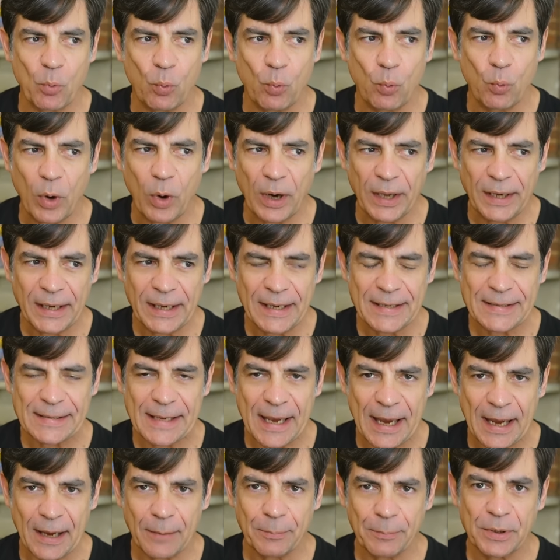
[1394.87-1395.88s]
what has
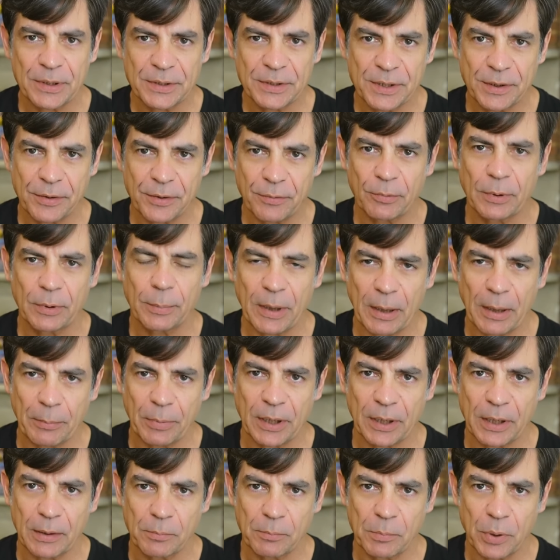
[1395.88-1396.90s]
happened to the
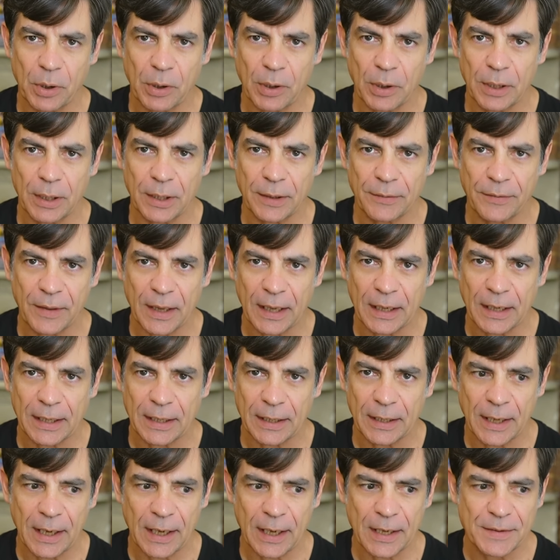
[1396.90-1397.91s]
Republican Party that
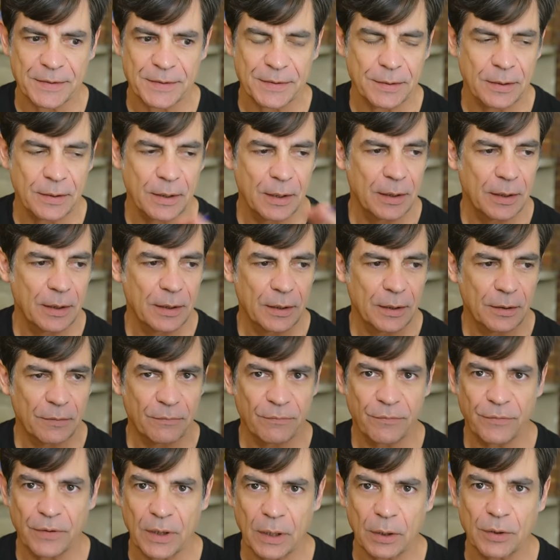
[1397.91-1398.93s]
it has
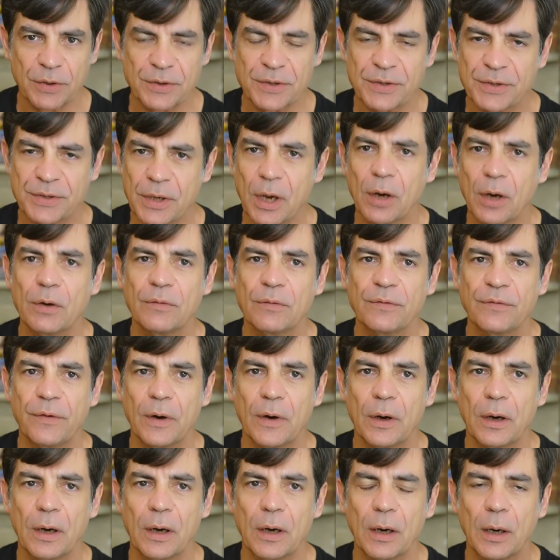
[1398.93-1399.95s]
veered so
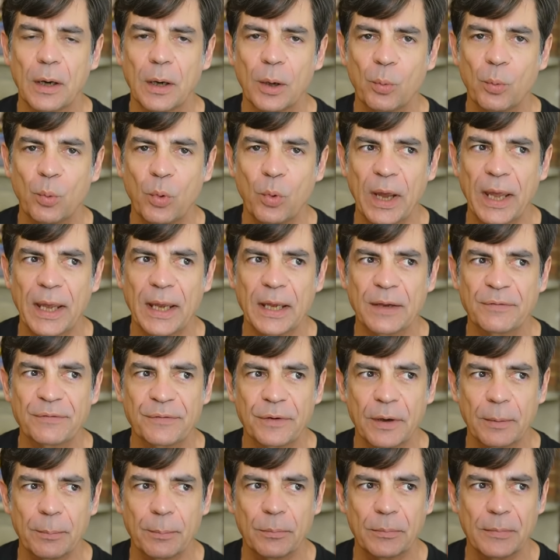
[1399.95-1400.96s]
far away
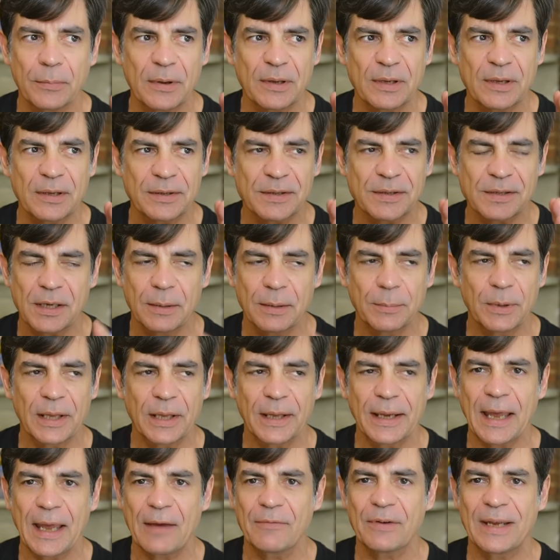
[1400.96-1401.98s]
from
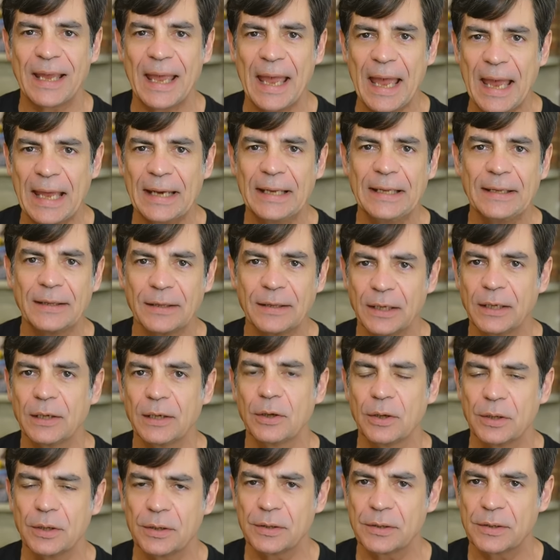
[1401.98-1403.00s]
seemingly having anything
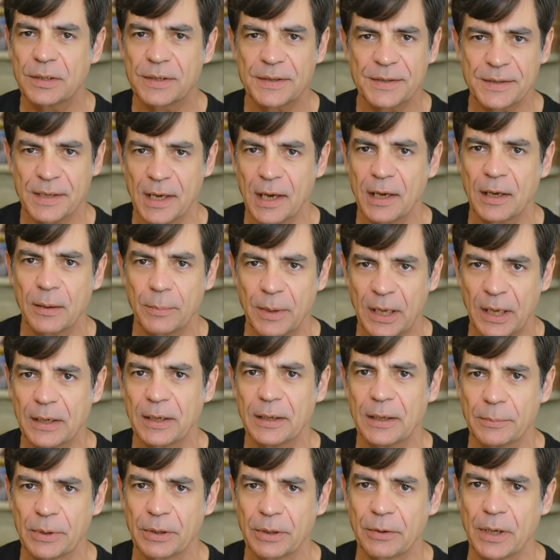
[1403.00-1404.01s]
good to say about
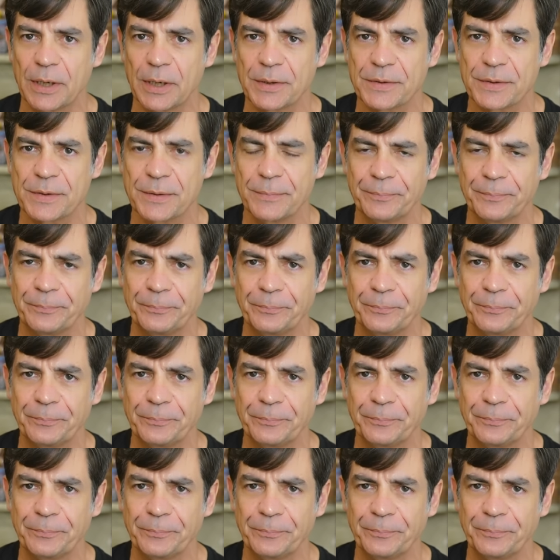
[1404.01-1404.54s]
immigrants?